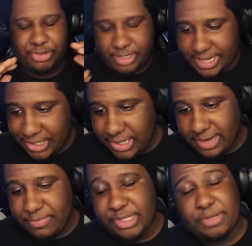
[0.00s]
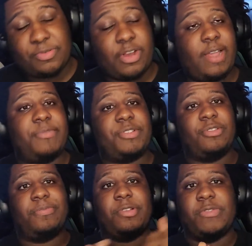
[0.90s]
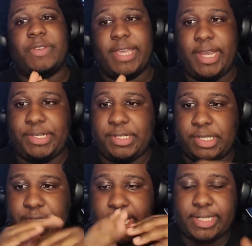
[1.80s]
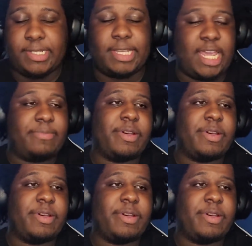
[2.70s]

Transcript: sure to hit the like button, subscribe, and turn on post notifications to check this game